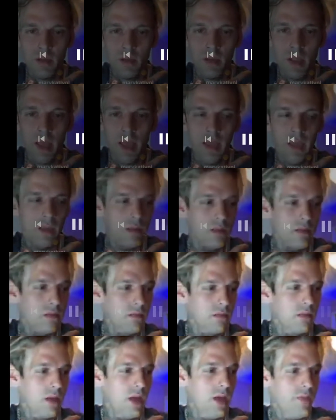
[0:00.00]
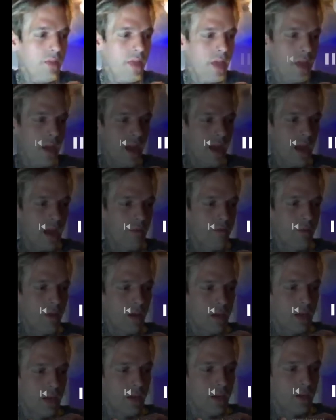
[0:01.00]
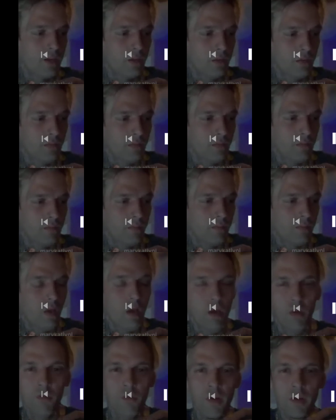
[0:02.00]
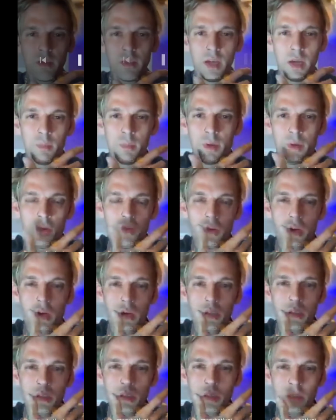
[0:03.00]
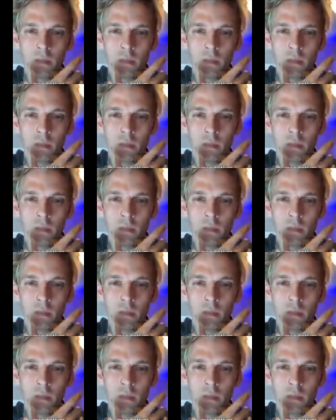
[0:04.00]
And then I got fucking all fucked up on drugs.